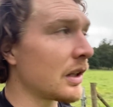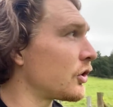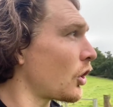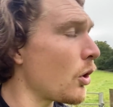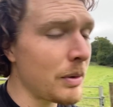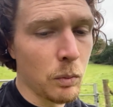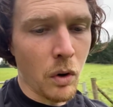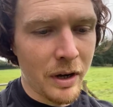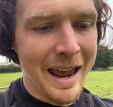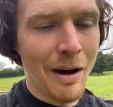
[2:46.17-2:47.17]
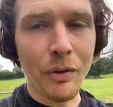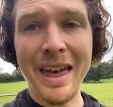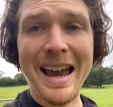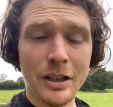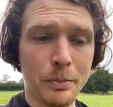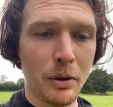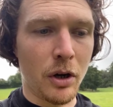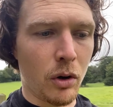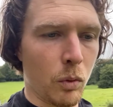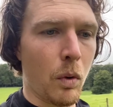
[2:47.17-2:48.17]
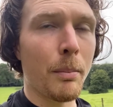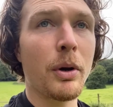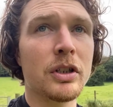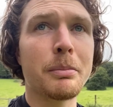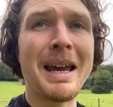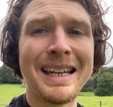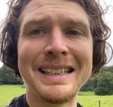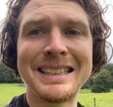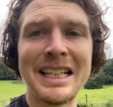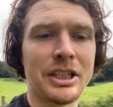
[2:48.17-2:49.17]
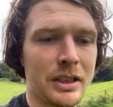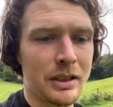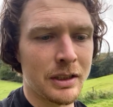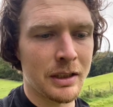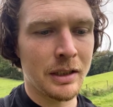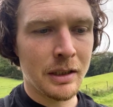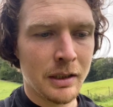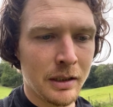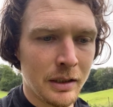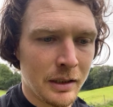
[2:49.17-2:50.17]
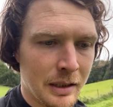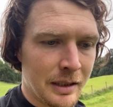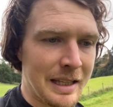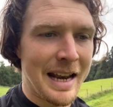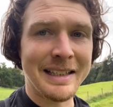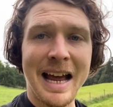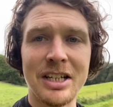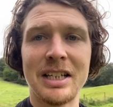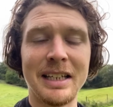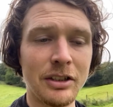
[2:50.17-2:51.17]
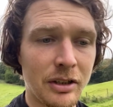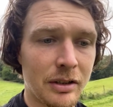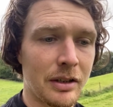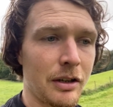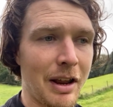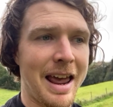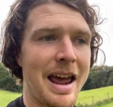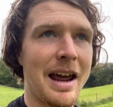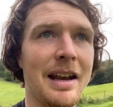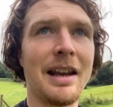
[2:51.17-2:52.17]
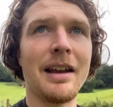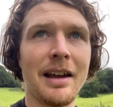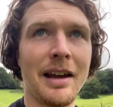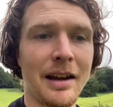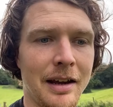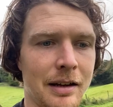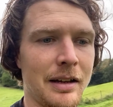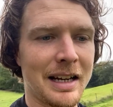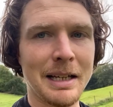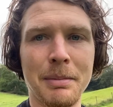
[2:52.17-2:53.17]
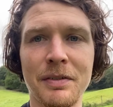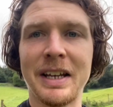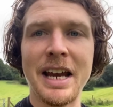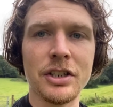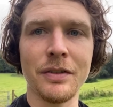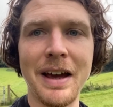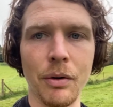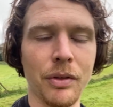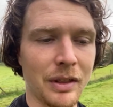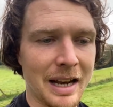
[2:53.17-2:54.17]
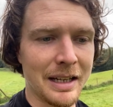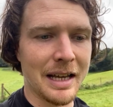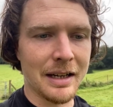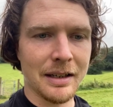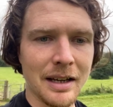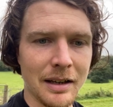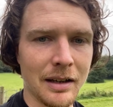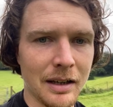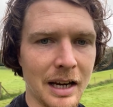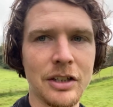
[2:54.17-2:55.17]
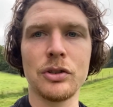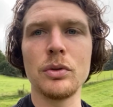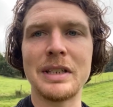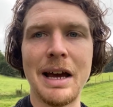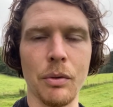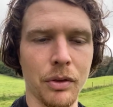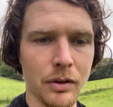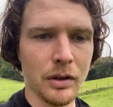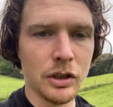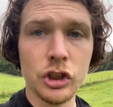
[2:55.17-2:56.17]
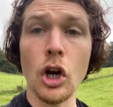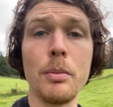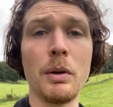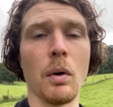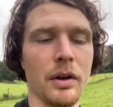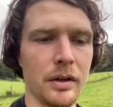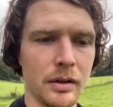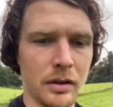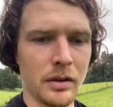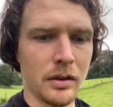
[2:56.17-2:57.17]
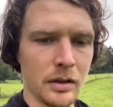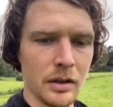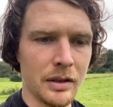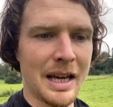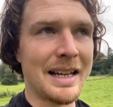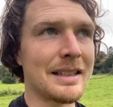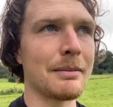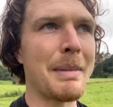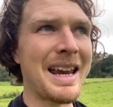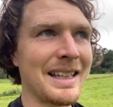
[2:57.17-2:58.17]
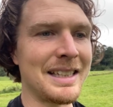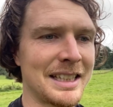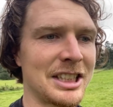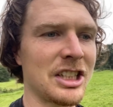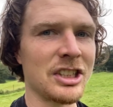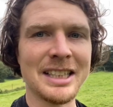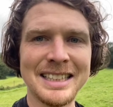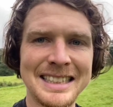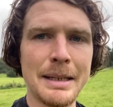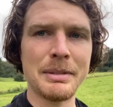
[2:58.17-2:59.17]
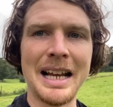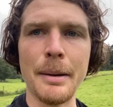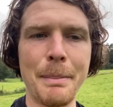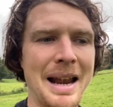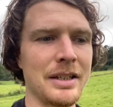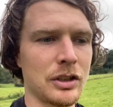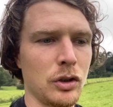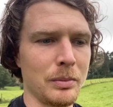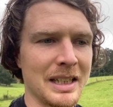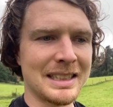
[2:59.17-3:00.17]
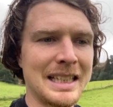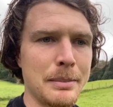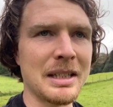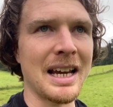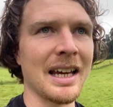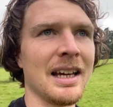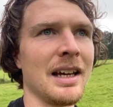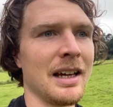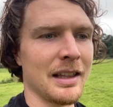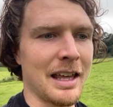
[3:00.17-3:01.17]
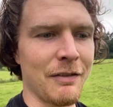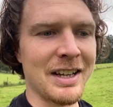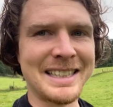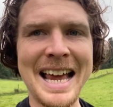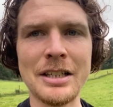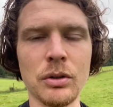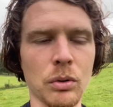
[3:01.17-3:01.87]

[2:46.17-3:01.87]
Show me one health expert or one person making decisions that is actually an exemplification of health, that exudes health. Show me one that is making these decisions that seems like a balanced human, that seems like they've assessed